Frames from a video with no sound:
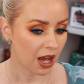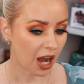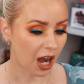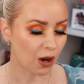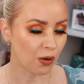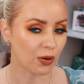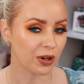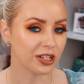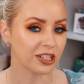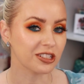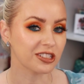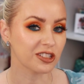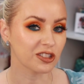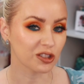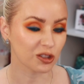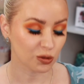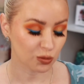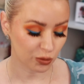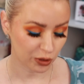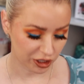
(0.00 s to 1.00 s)
I want to
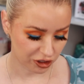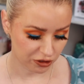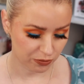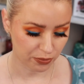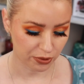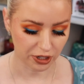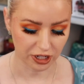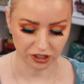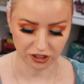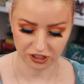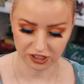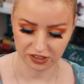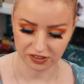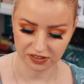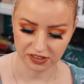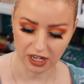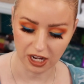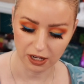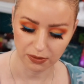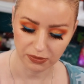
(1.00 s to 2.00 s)
switch brushes.
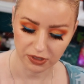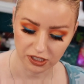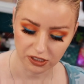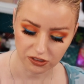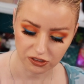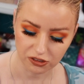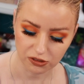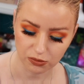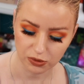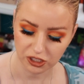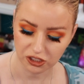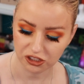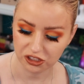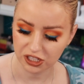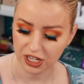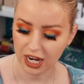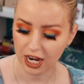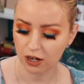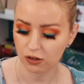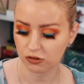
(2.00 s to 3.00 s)
I'm gonna switch
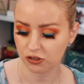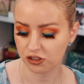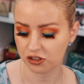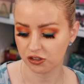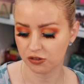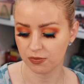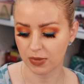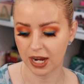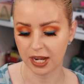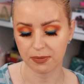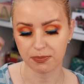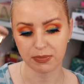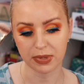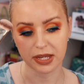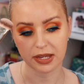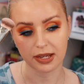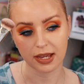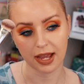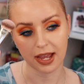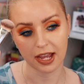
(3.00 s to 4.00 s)
now to my
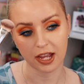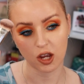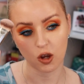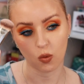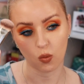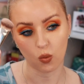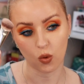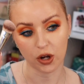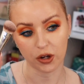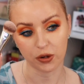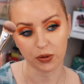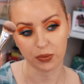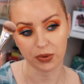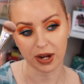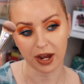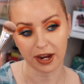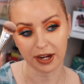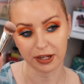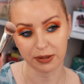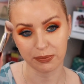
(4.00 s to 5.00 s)
B K one oh
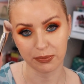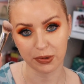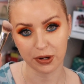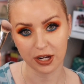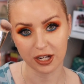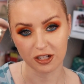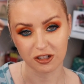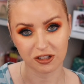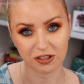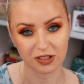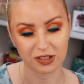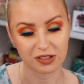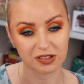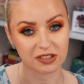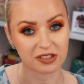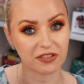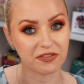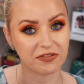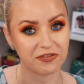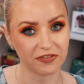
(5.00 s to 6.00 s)
nine brush. This is
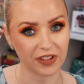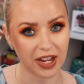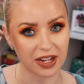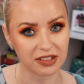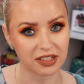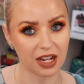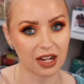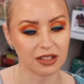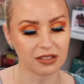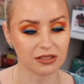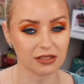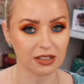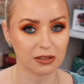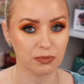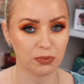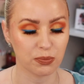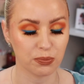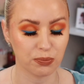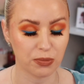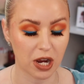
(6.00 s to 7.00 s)
a fantastic
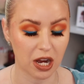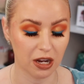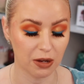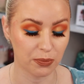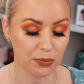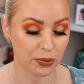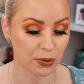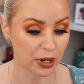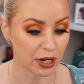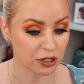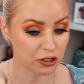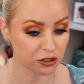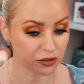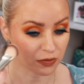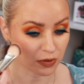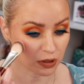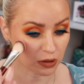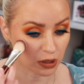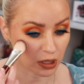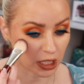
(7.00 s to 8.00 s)
uh, brush
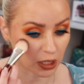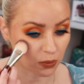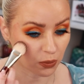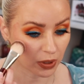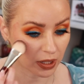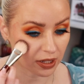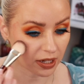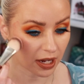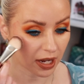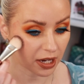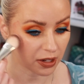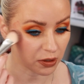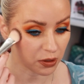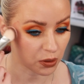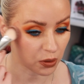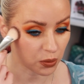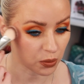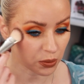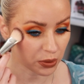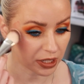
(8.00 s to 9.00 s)
for liquid and
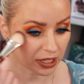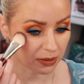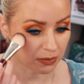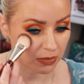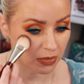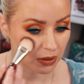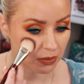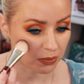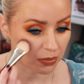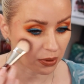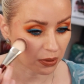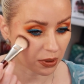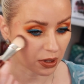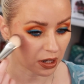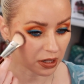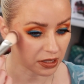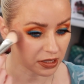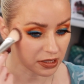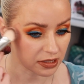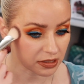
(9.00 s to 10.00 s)
cream
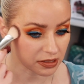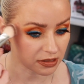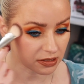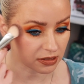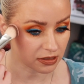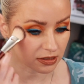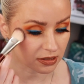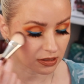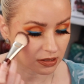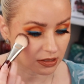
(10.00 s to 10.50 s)
products.